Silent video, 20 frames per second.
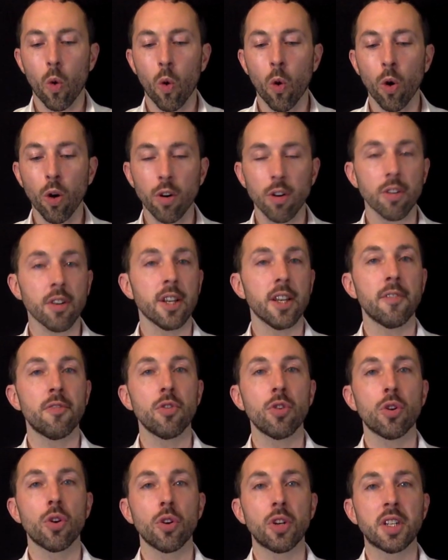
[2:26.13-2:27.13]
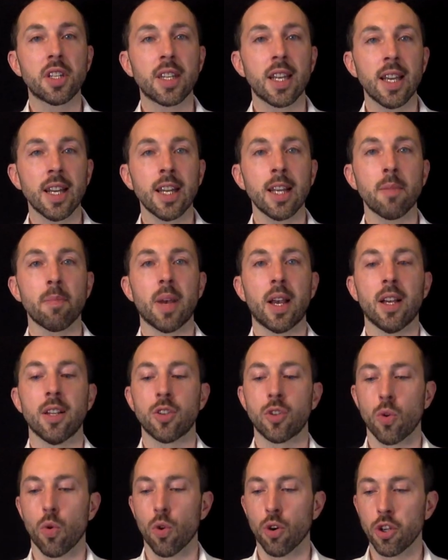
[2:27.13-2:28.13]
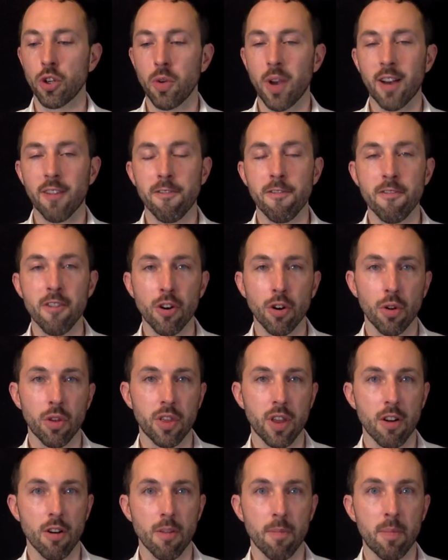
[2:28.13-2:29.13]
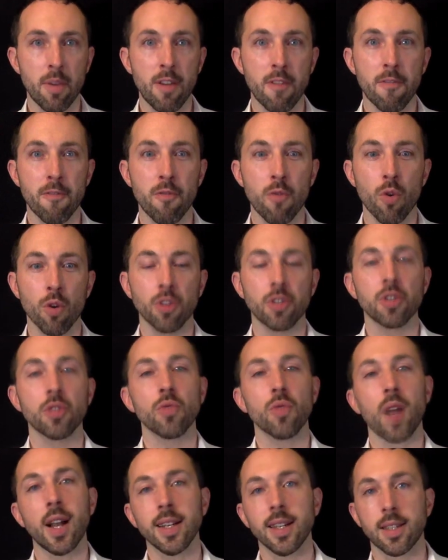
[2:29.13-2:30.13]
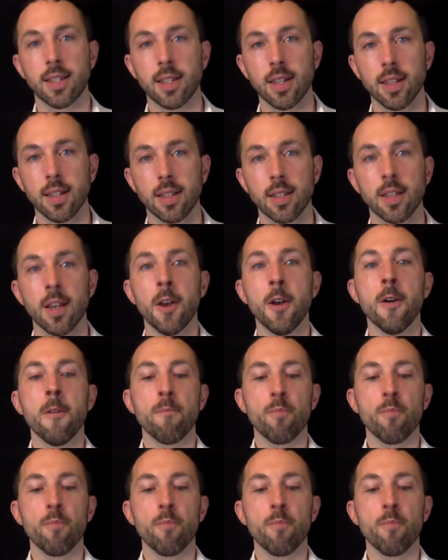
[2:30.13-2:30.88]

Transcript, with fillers: or if you go to tanning beds or you have phototherapy for psoriasis,